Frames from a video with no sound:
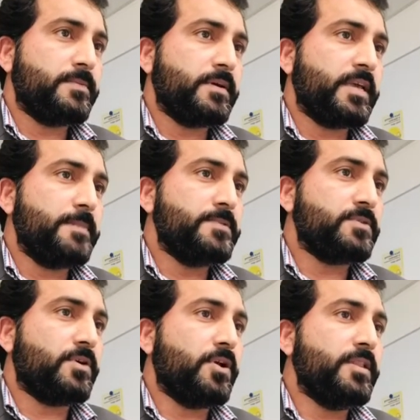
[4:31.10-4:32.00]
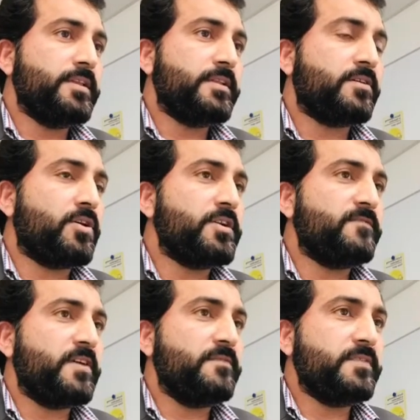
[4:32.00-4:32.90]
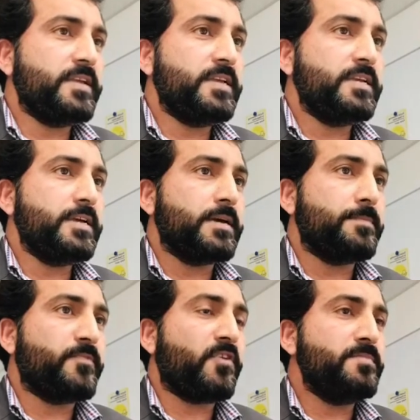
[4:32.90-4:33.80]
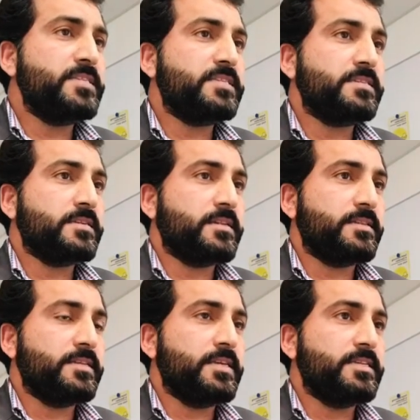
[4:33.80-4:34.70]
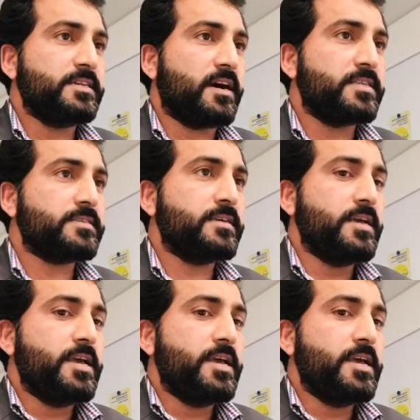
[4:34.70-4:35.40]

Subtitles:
kept all the record of every performance, the task,